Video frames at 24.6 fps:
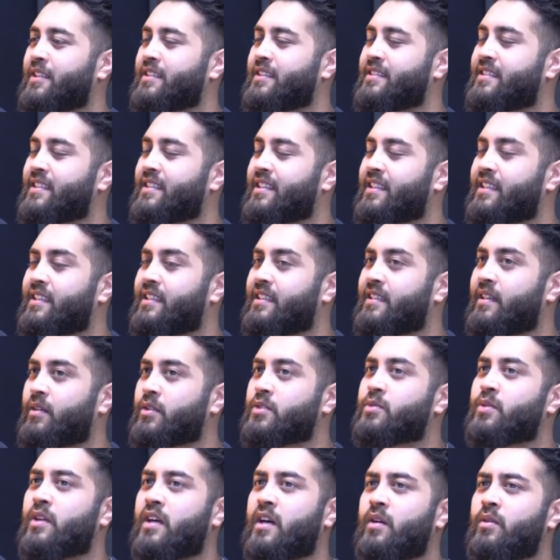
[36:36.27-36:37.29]
was
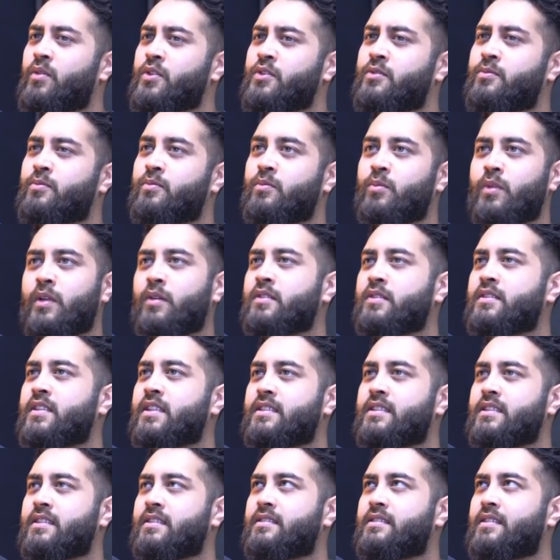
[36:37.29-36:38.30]
when I was
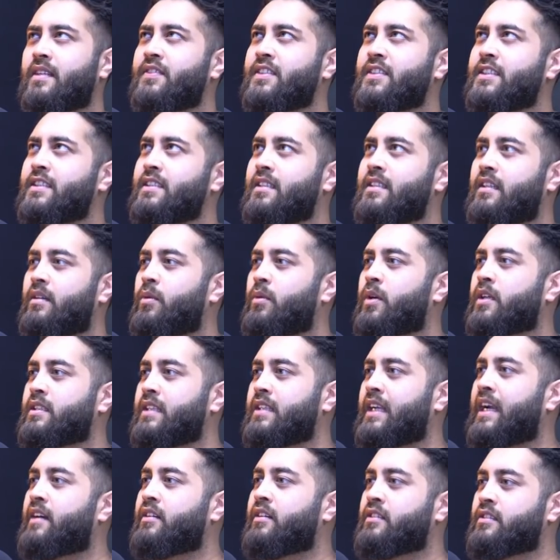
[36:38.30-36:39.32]
17, I worked
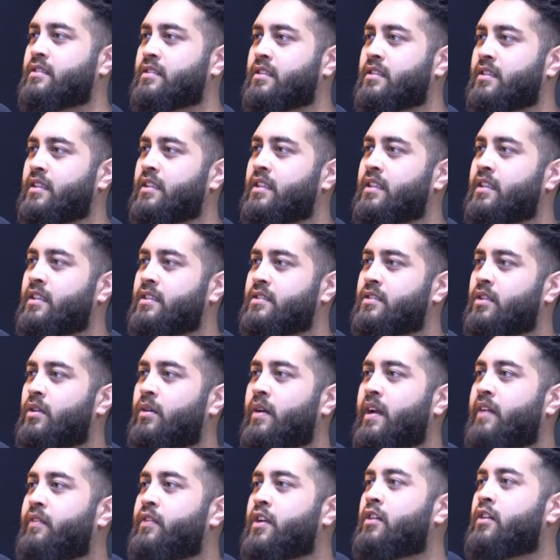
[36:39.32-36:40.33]
in Harrods. Oh, okay.
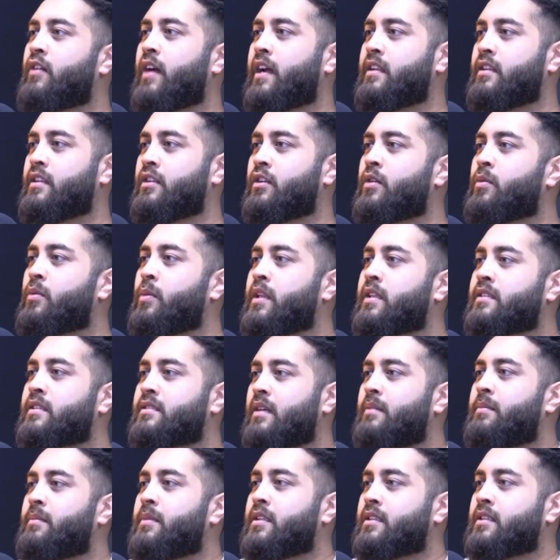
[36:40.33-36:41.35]
So every grant, you know, when the
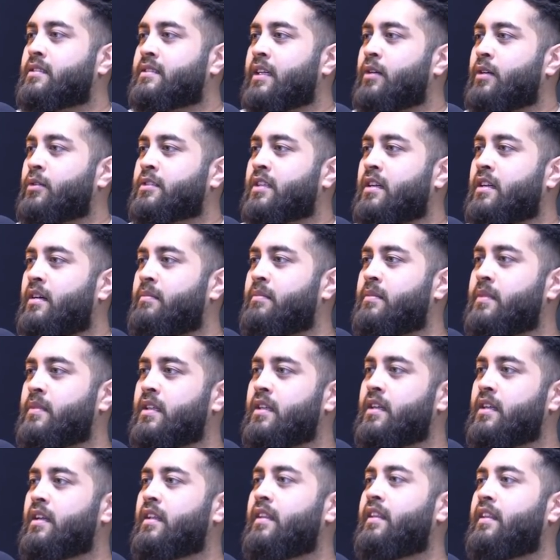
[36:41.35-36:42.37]
summer sales come,
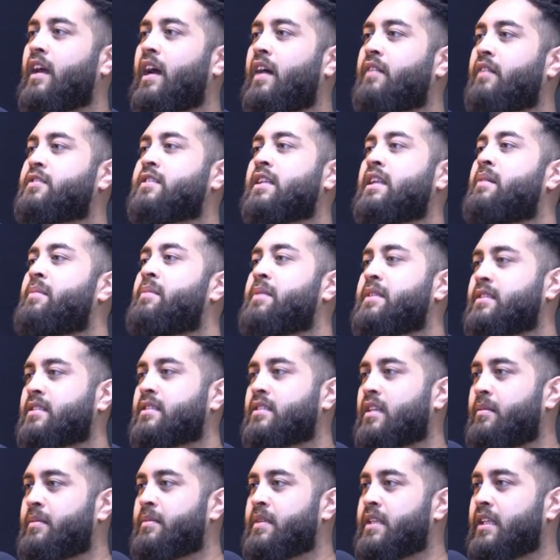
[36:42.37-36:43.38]
they have
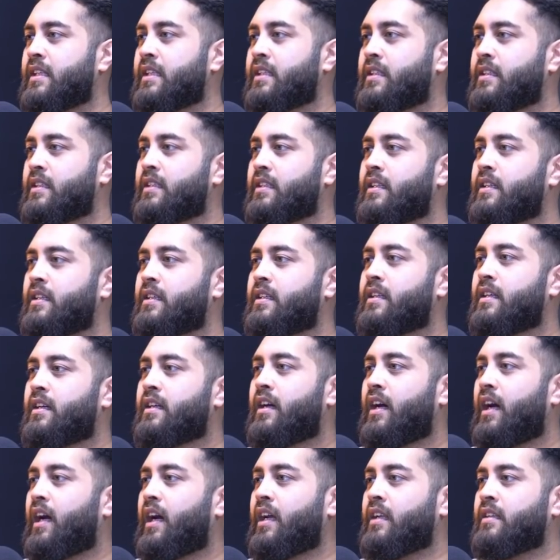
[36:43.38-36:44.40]
celebrities coming in,
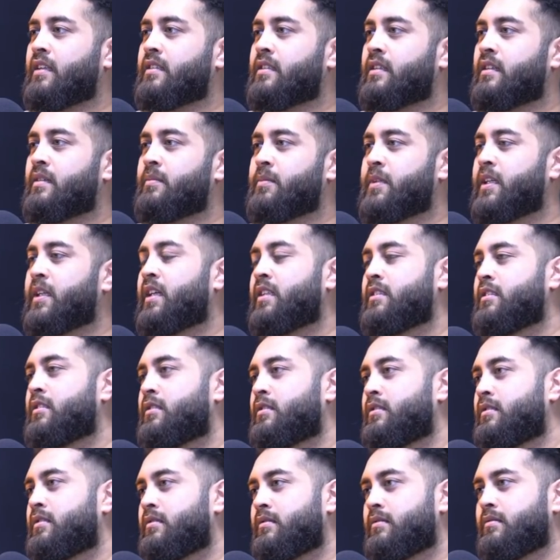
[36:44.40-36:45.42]
and I
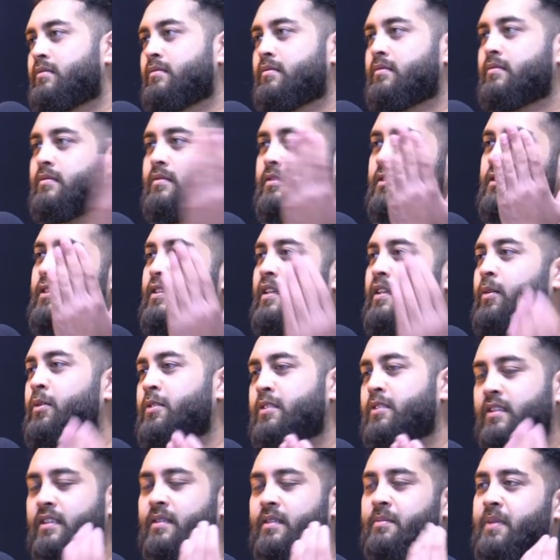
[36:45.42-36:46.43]

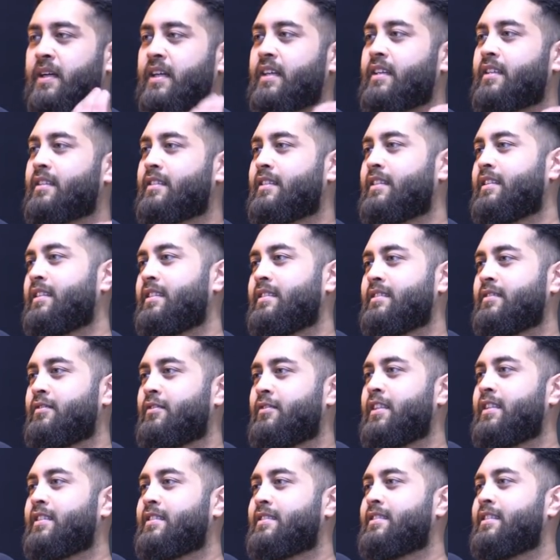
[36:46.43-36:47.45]
was in the back. I didn't
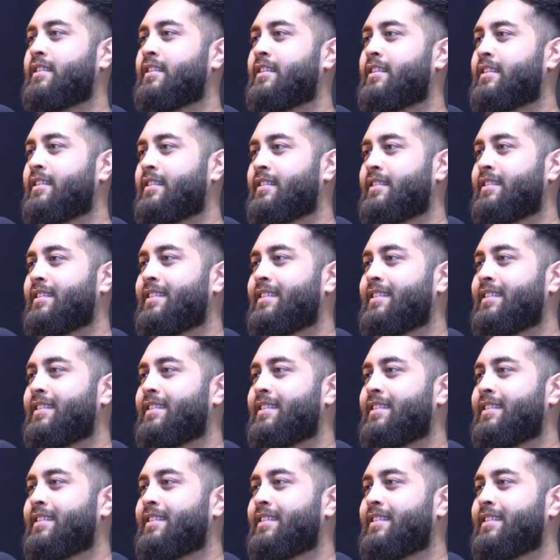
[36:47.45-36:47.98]
really see her.